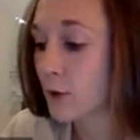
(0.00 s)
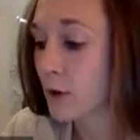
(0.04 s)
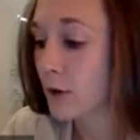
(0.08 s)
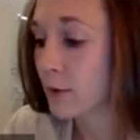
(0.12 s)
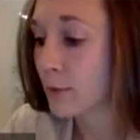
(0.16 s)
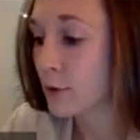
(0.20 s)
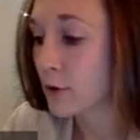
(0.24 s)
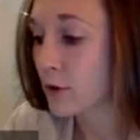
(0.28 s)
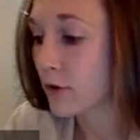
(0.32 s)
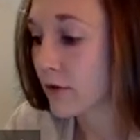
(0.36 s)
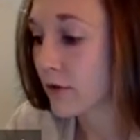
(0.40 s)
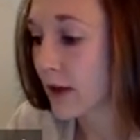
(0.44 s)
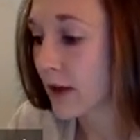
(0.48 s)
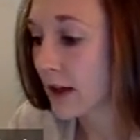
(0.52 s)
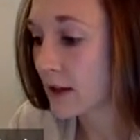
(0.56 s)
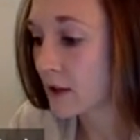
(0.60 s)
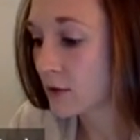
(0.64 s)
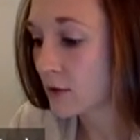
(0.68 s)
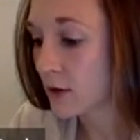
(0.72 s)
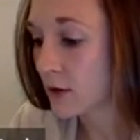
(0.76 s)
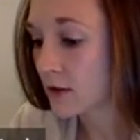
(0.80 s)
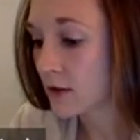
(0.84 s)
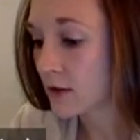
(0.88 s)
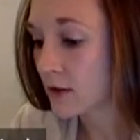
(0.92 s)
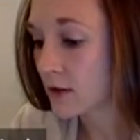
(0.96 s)
want to prove that
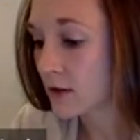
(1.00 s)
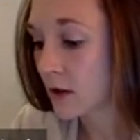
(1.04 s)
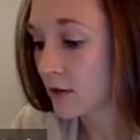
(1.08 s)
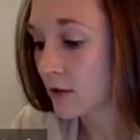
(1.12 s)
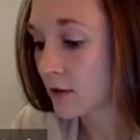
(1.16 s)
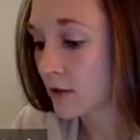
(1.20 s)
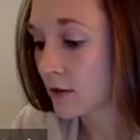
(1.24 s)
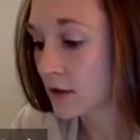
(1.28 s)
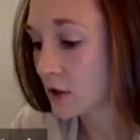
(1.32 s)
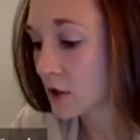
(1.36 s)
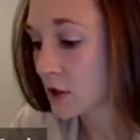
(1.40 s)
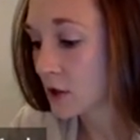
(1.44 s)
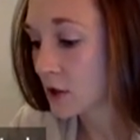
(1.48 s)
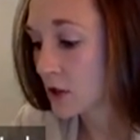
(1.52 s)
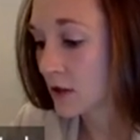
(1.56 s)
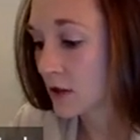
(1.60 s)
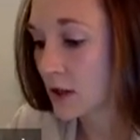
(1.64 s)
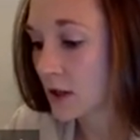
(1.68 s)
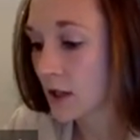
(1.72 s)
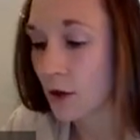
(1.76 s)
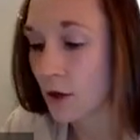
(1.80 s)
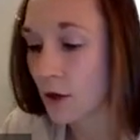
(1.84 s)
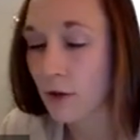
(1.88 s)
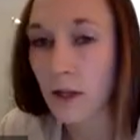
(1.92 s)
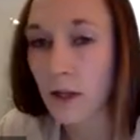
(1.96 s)
to ourselves, let's just
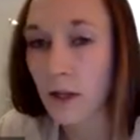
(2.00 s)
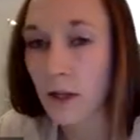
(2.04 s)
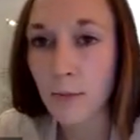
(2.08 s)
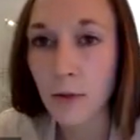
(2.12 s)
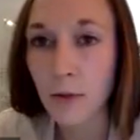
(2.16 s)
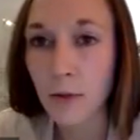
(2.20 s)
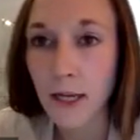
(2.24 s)
literally